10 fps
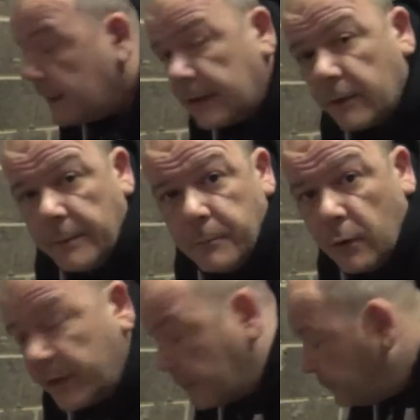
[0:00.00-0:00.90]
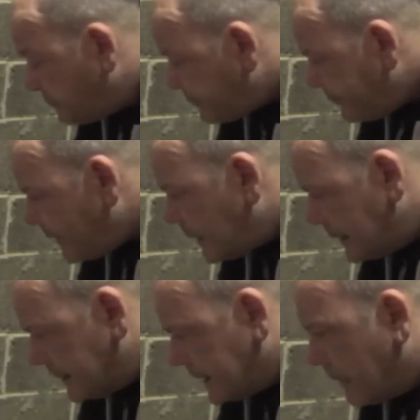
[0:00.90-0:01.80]
Now then, moving on.
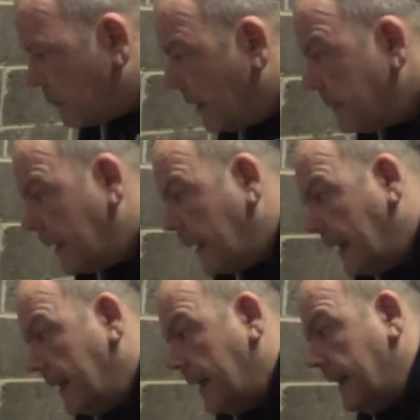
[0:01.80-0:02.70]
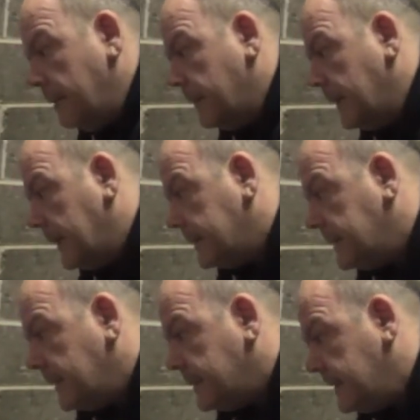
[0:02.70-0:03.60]
This camera, I
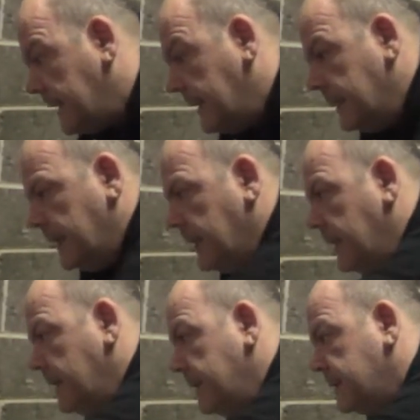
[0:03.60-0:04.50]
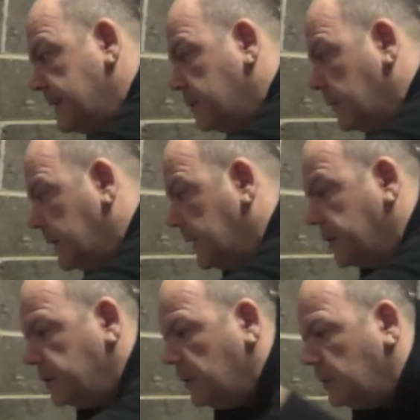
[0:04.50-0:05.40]
said it's this one in
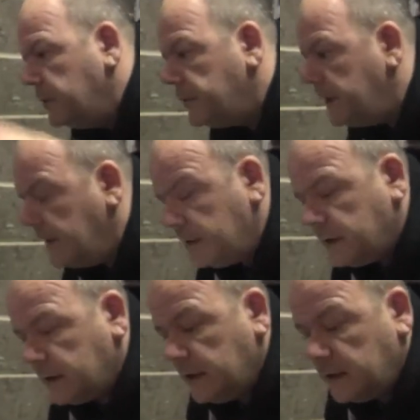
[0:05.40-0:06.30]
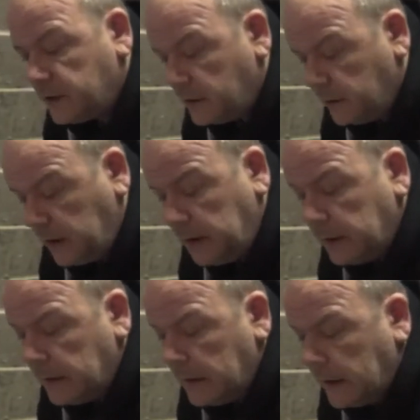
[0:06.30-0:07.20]
case you were wondering. It's the Sony
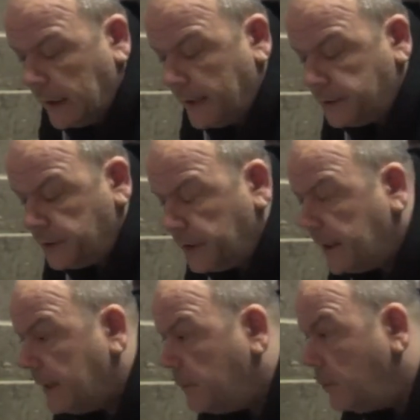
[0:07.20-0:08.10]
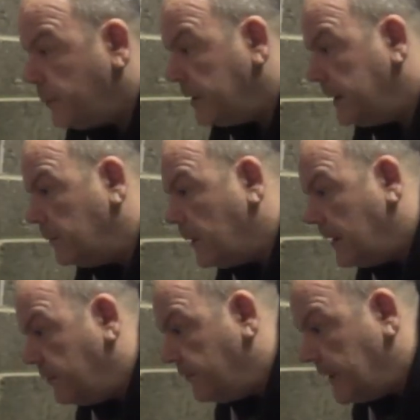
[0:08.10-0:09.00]
action cam with built-in
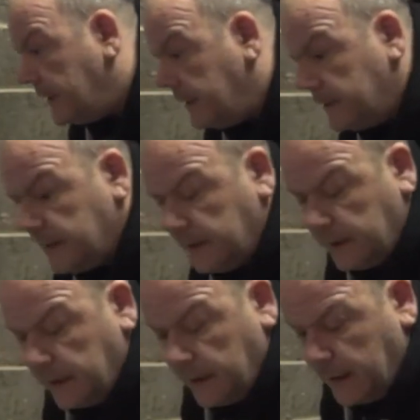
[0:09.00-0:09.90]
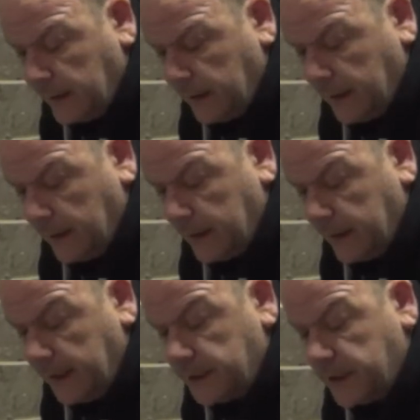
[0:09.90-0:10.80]
Wi-Fi, the
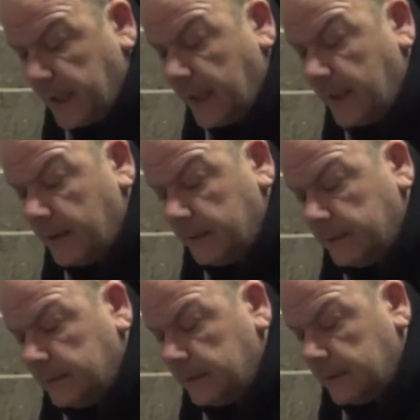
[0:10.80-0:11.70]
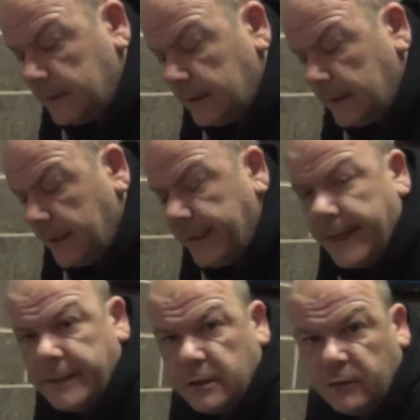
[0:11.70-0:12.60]
HDR
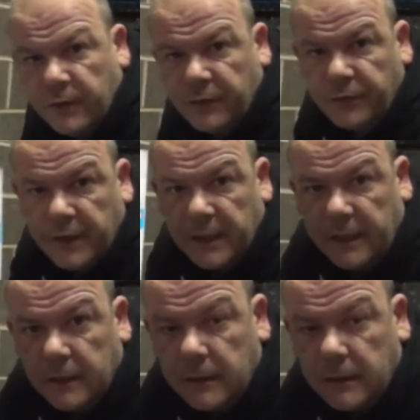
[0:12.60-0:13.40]
as15.